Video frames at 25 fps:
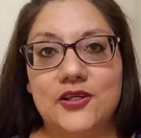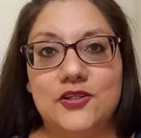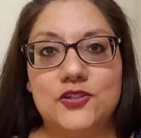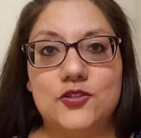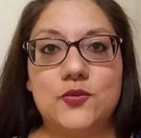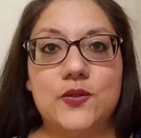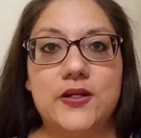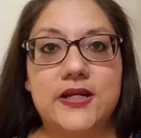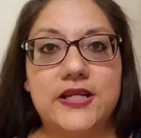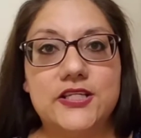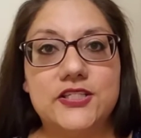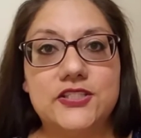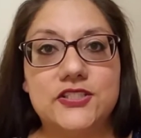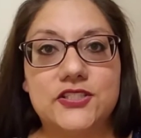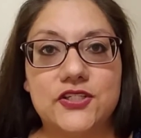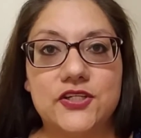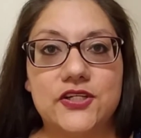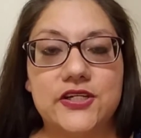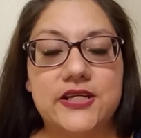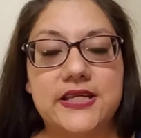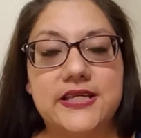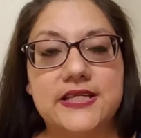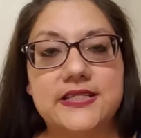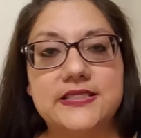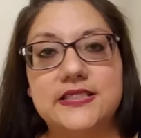20s,
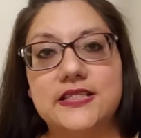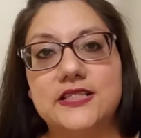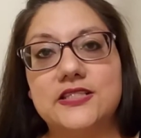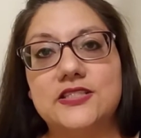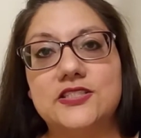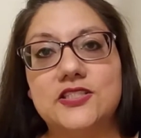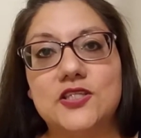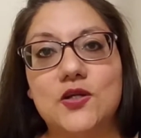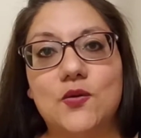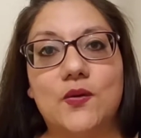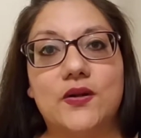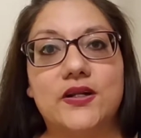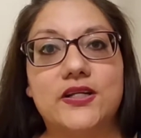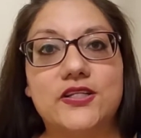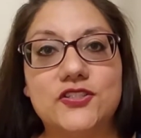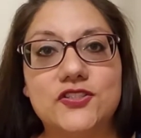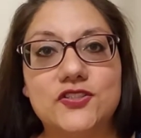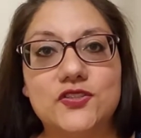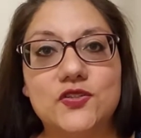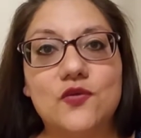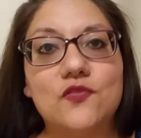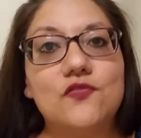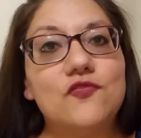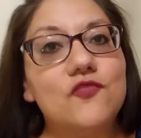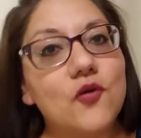30s, and so on and
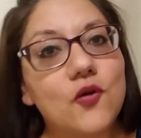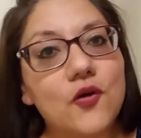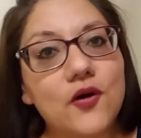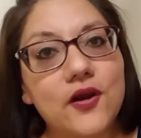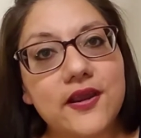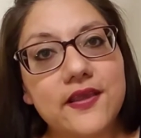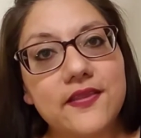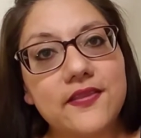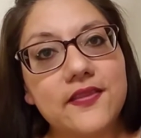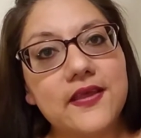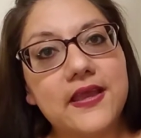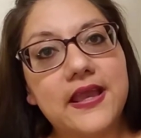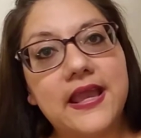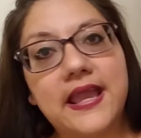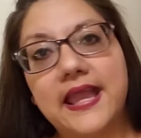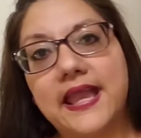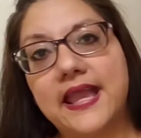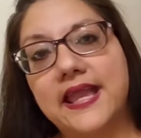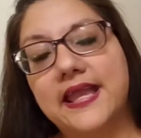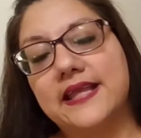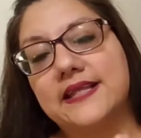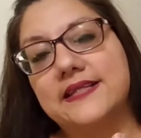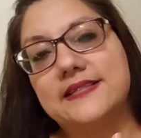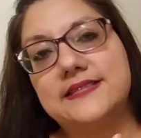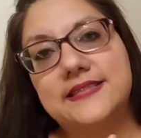so forth.
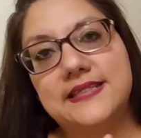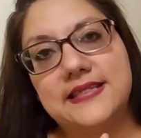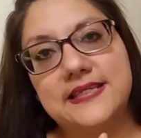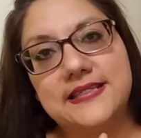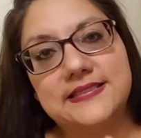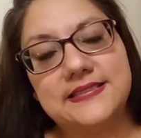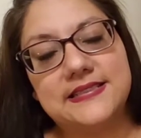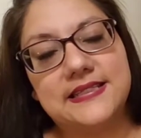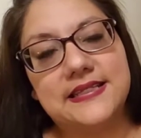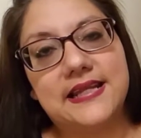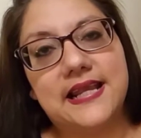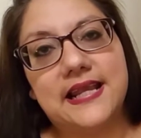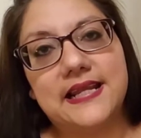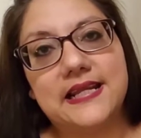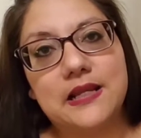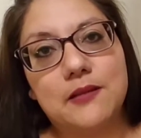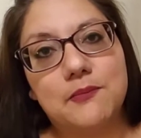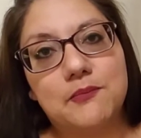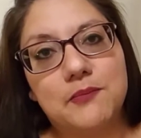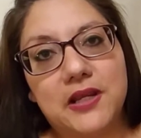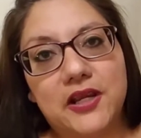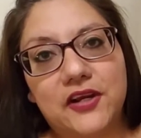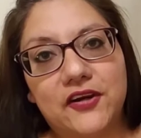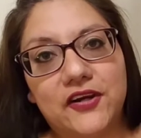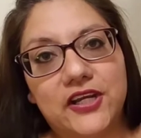And he did end up
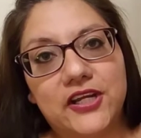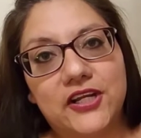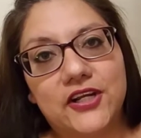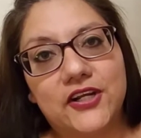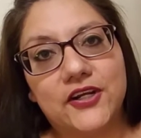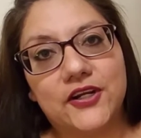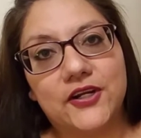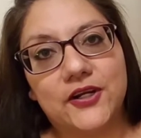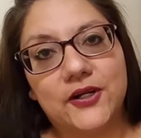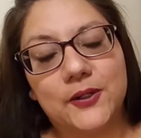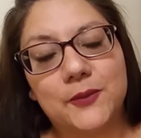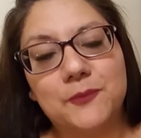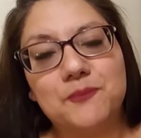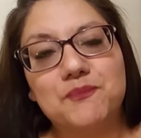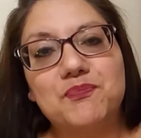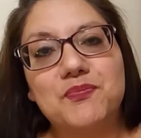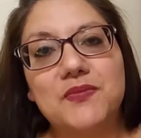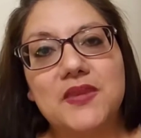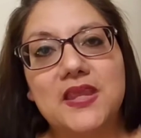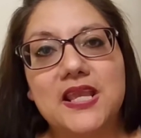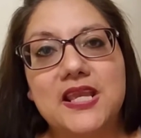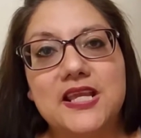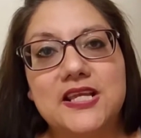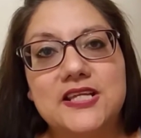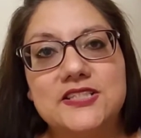marrying her.
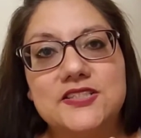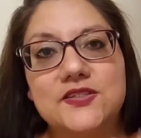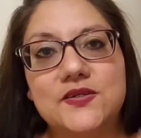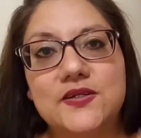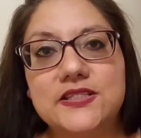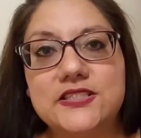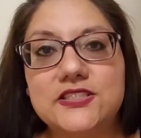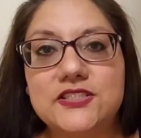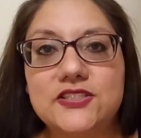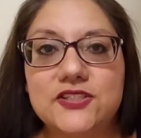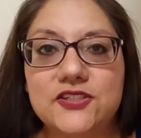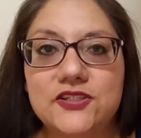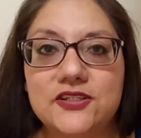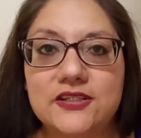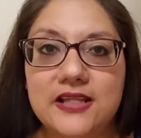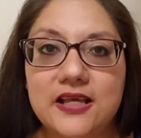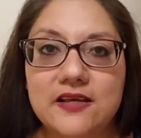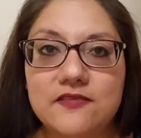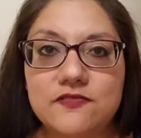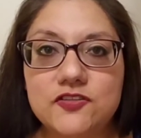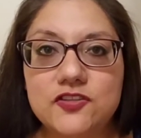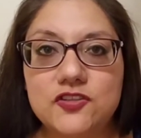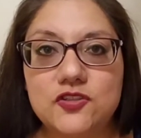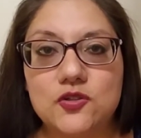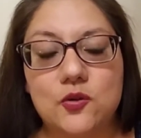So it's their
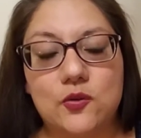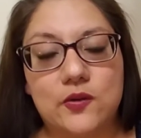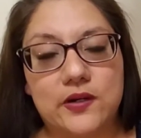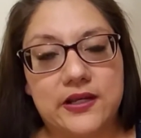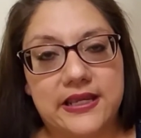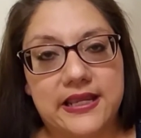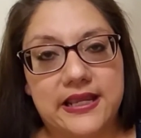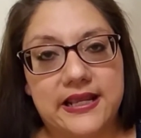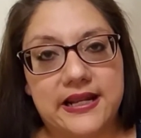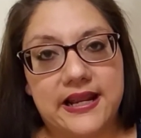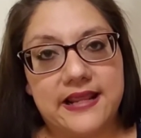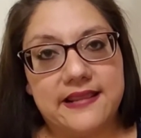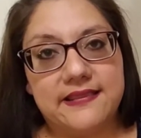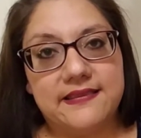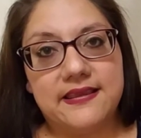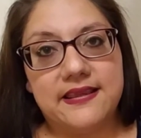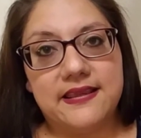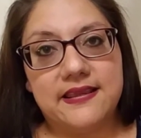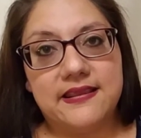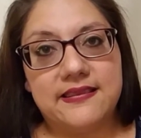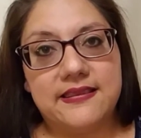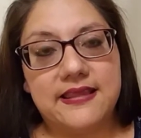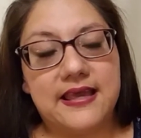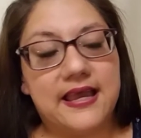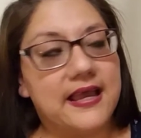love story. And I
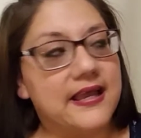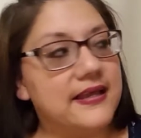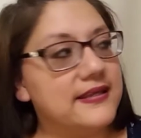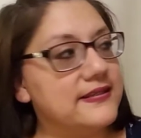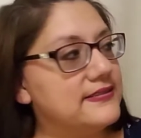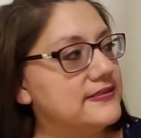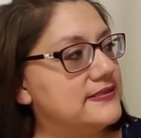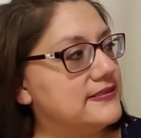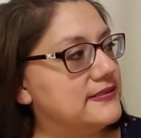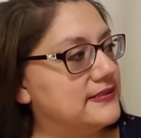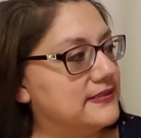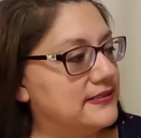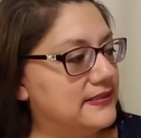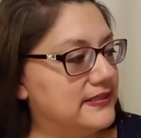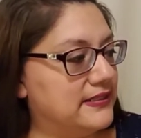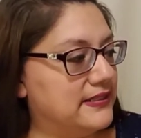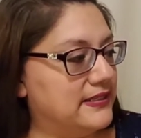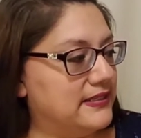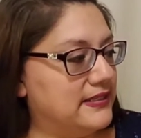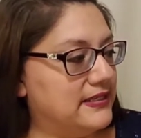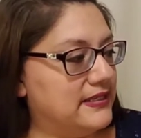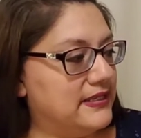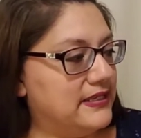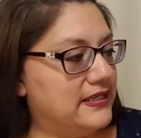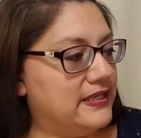think that
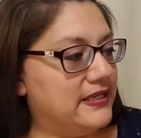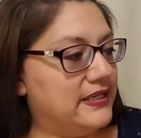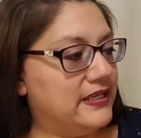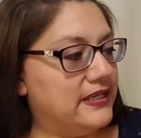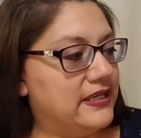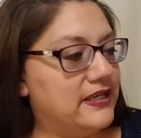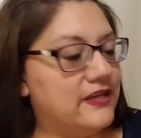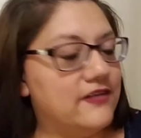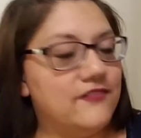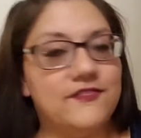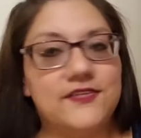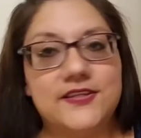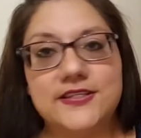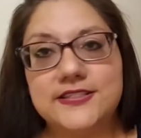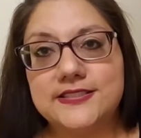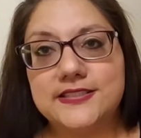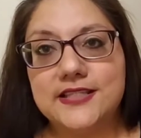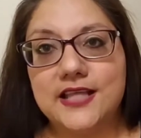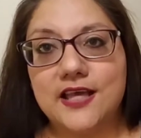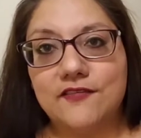if this